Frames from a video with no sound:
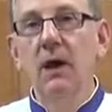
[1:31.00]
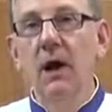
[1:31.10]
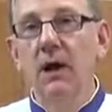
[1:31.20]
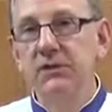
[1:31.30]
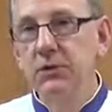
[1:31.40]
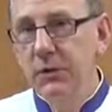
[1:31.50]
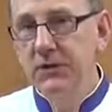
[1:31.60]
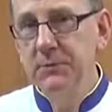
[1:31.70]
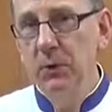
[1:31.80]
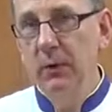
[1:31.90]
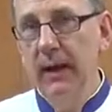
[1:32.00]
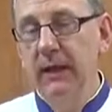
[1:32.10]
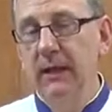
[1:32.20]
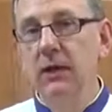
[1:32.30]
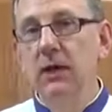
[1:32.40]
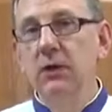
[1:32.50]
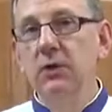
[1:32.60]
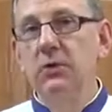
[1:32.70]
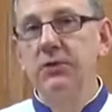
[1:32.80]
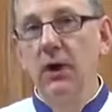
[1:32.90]
A Swiss meringue,
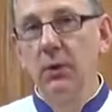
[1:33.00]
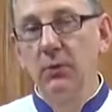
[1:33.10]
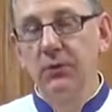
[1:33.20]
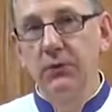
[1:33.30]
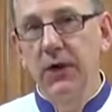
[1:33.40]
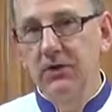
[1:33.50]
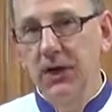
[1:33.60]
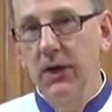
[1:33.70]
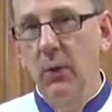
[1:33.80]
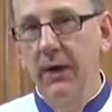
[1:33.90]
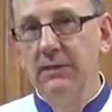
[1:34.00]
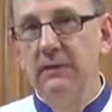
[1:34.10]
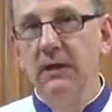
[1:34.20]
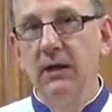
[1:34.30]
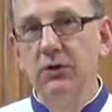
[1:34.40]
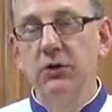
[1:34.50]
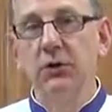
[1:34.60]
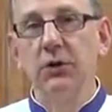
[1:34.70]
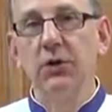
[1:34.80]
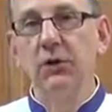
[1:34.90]
you start with fresh egg whites and
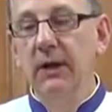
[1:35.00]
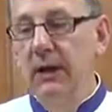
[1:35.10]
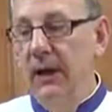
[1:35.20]
sugar,